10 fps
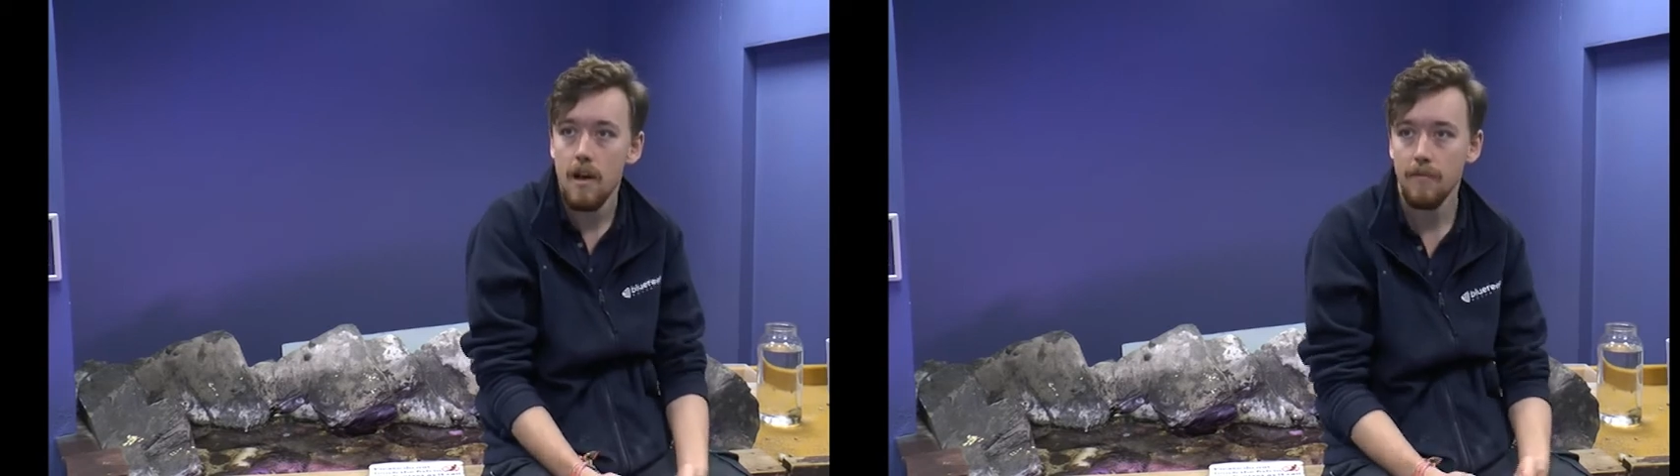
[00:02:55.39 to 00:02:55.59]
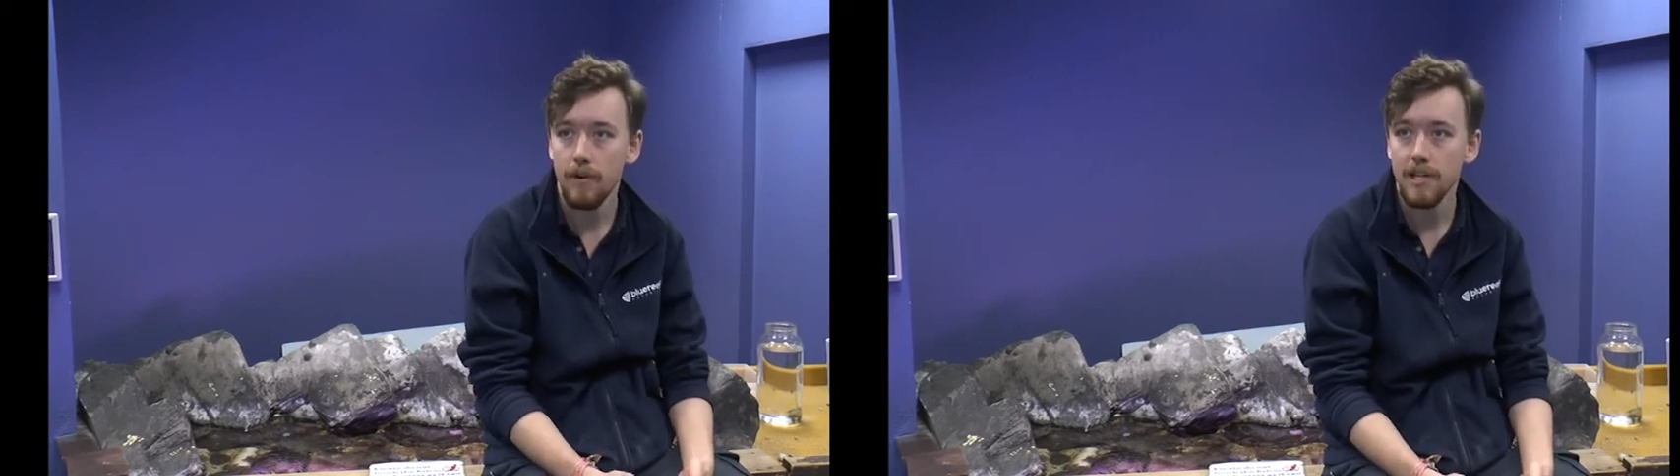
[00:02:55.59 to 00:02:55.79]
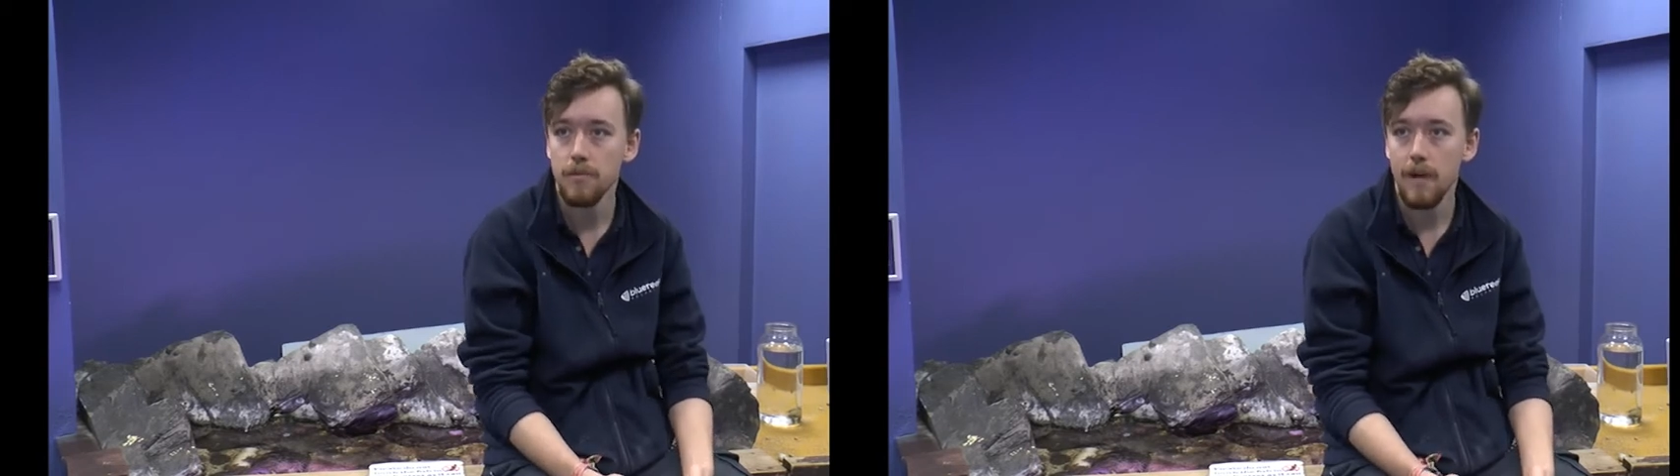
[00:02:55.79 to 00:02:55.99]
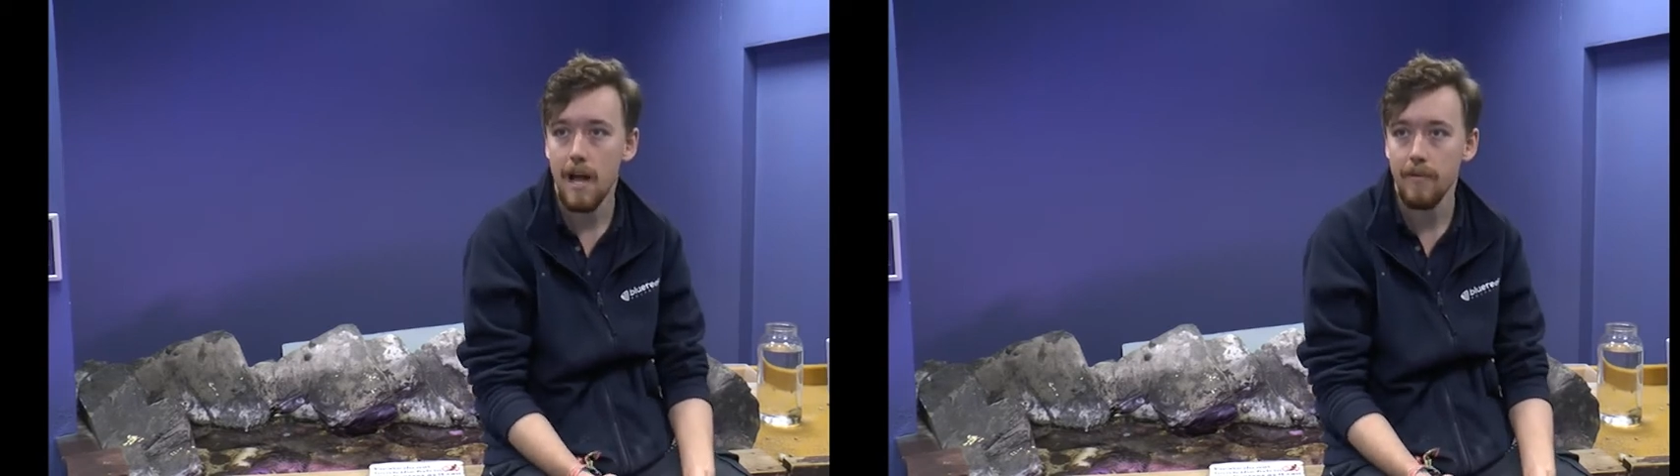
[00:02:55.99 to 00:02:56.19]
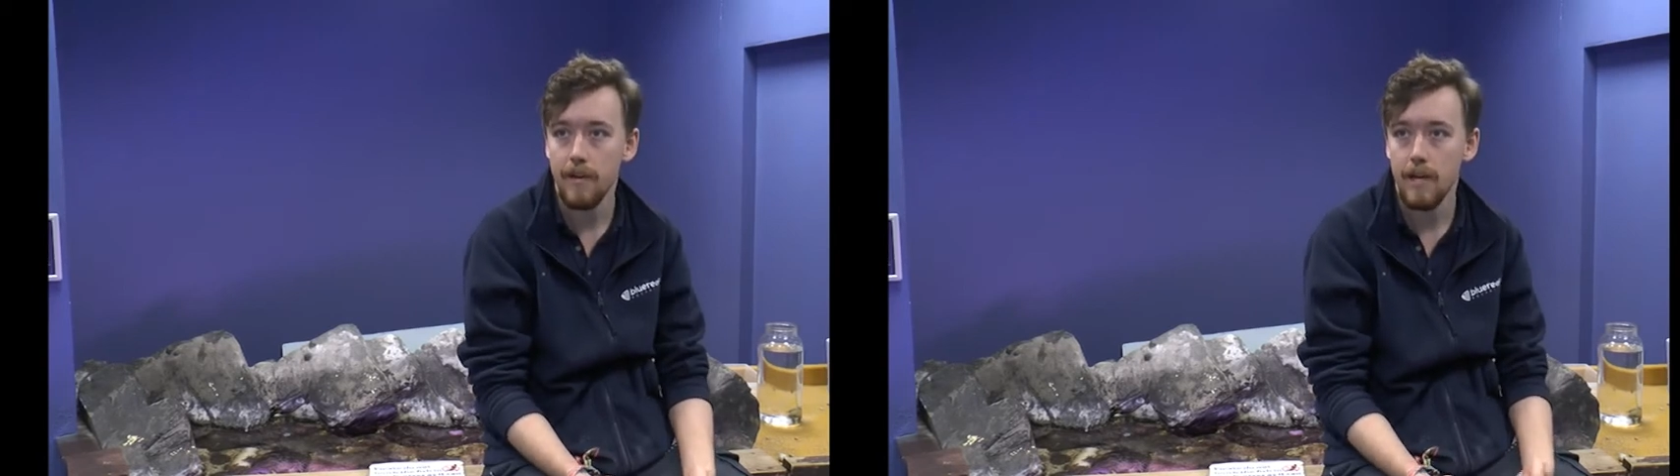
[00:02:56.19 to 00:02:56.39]
at the least, we'll
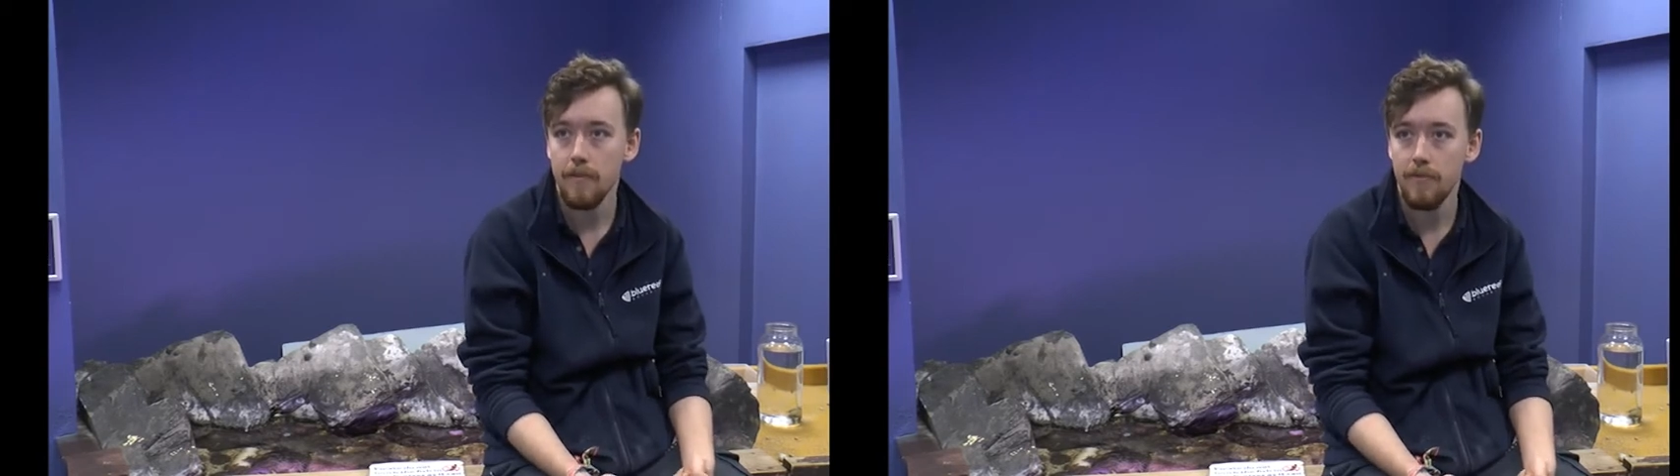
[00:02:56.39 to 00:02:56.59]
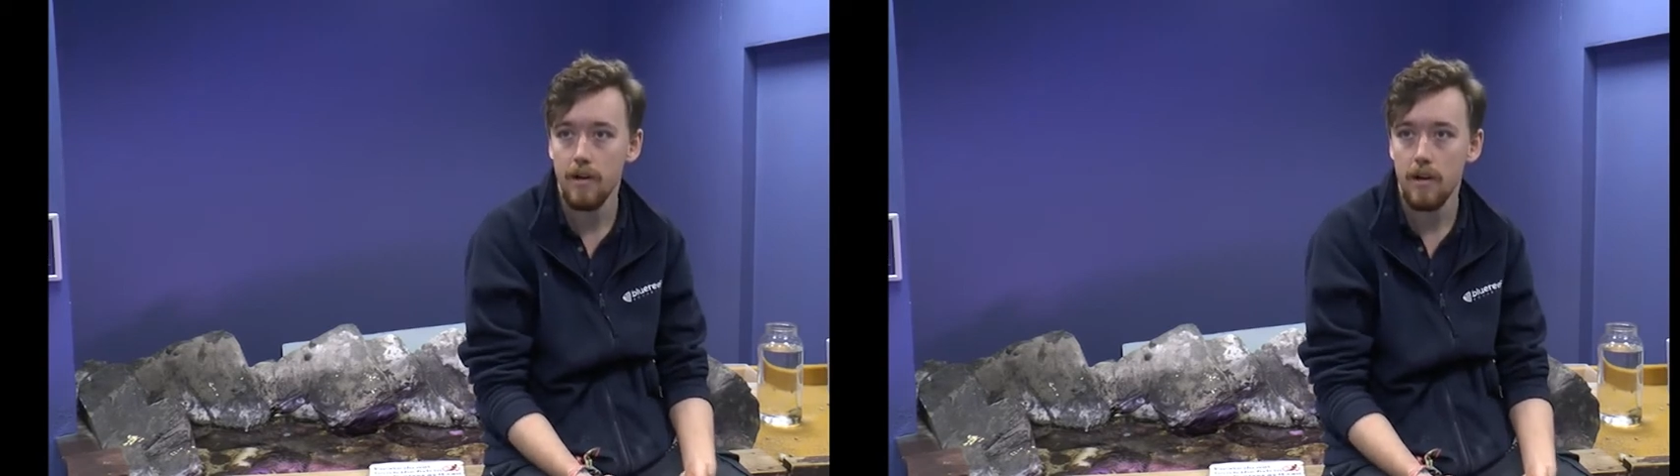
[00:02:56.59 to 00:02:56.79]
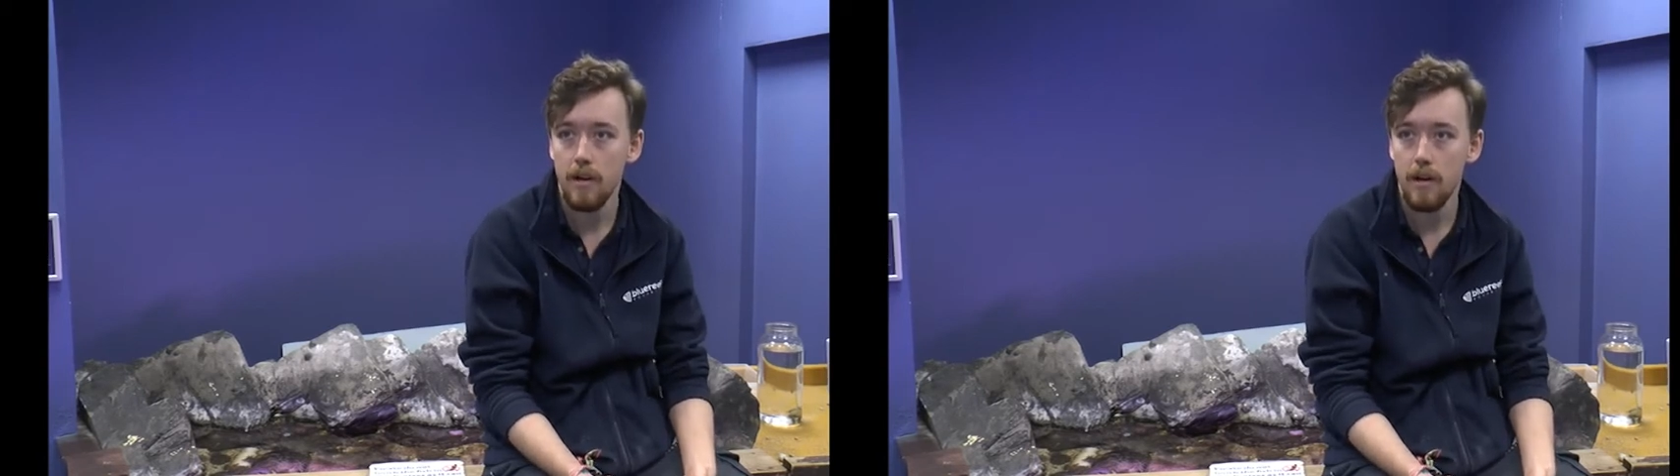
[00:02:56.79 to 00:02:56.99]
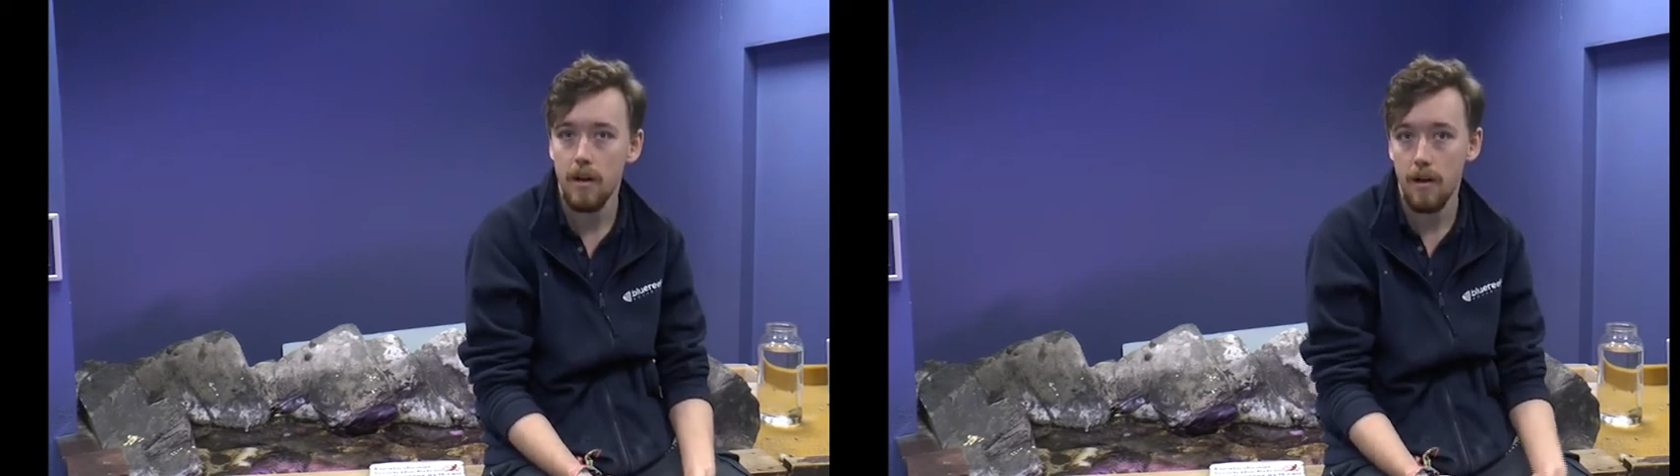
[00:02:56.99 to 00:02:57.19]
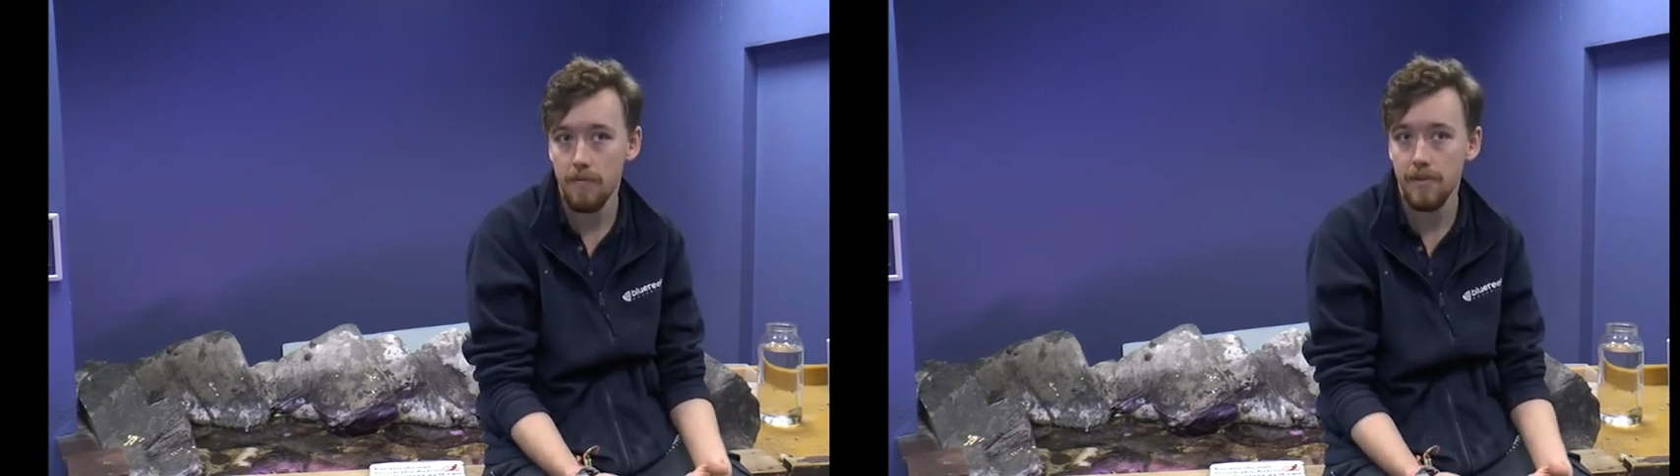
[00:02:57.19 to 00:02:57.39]
have it here for,
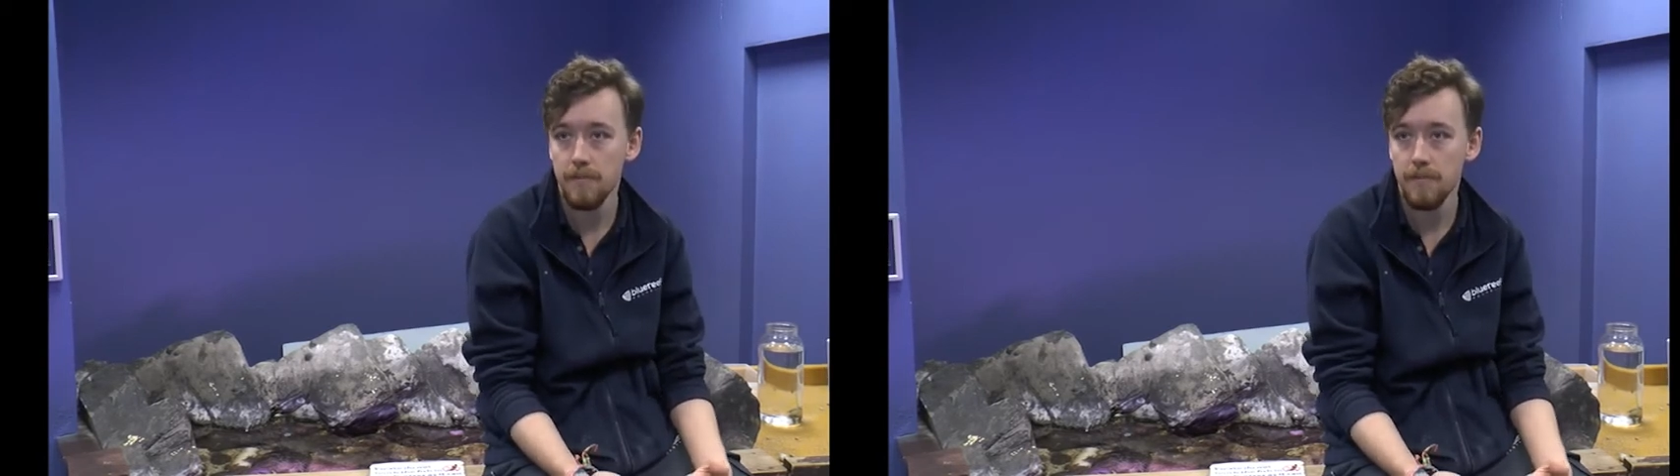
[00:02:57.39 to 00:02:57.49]
uh,